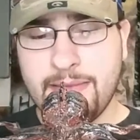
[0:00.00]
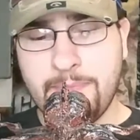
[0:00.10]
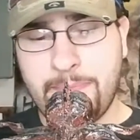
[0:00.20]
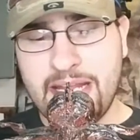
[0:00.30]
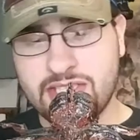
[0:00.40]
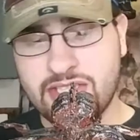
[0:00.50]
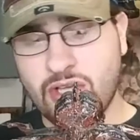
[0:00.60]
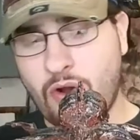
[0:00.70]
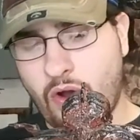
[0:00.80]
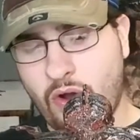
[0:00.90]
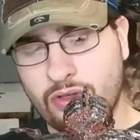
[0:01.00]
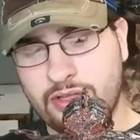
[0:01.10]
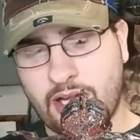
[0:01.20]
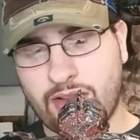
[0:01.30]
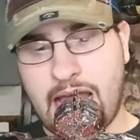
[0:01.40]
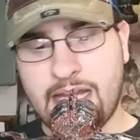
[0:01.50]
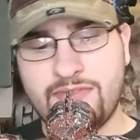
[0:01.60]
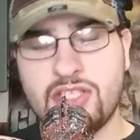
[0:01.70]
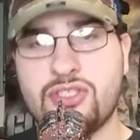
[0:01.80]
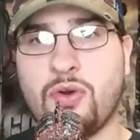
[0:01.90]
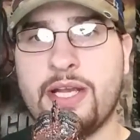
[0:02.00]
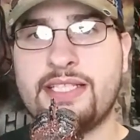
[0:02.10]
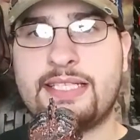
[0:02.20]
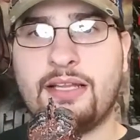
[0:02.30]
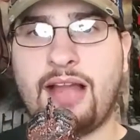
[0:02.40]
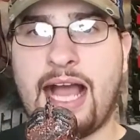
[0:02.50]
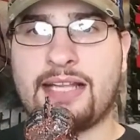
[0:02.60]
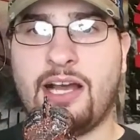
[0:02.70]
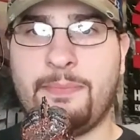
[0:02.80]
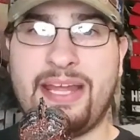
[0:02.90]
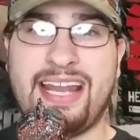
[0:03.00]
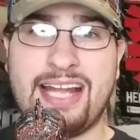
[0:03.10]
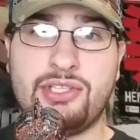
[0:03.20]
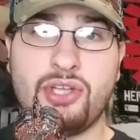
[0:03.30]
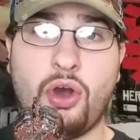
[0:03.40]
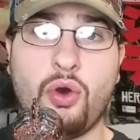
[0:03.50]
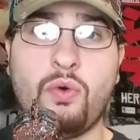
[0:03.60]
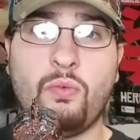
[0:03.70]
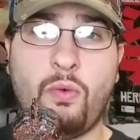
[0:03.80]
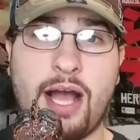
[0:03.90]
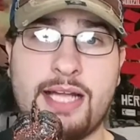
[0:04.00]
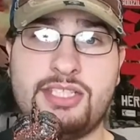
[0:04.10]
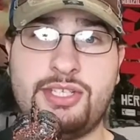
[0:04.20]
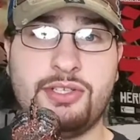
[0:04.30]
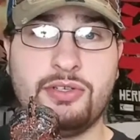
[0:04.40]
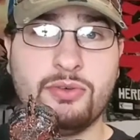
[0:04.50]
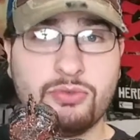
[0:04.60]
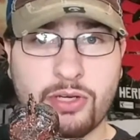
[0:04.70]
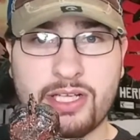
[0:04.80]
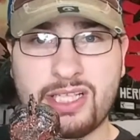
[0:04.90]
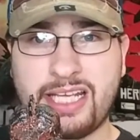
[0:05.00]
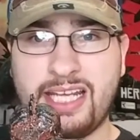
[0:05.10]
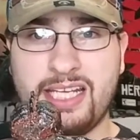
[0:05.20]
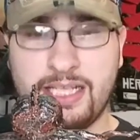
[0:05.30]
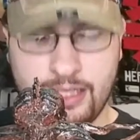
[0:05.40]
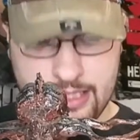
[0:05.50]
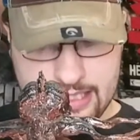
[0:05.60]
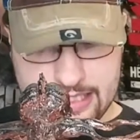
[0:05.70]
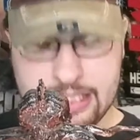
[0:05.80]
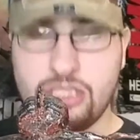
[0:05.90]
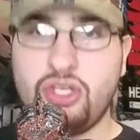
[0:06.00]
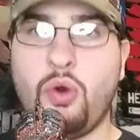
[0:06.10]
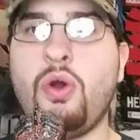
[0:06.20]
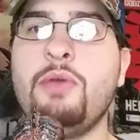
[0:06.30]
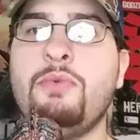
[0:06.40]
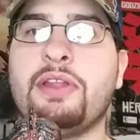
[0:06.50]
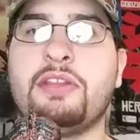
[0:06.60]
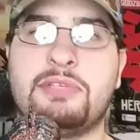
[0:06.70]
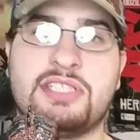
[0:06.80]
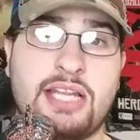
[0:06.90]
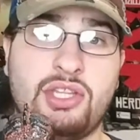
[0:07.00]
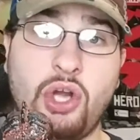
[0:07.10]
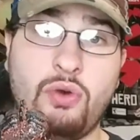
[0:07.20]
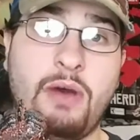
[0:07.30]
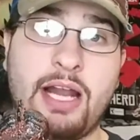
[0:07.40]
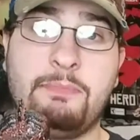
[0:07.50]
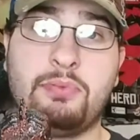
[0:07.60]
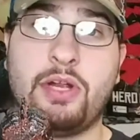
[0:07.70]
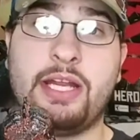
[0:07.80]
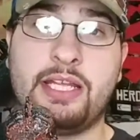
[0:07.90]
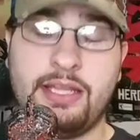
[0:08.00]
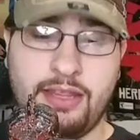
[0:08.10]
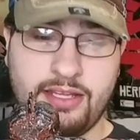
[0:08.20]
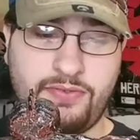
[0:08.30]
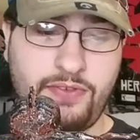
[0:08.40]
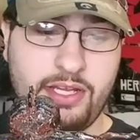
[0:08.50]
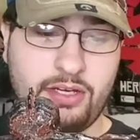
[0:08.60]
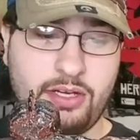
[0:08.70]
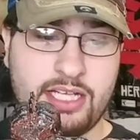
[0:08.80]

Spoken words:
Being so old, a lot of the joints locked up, and I don't want to really toy with them because I don't want to break this figure.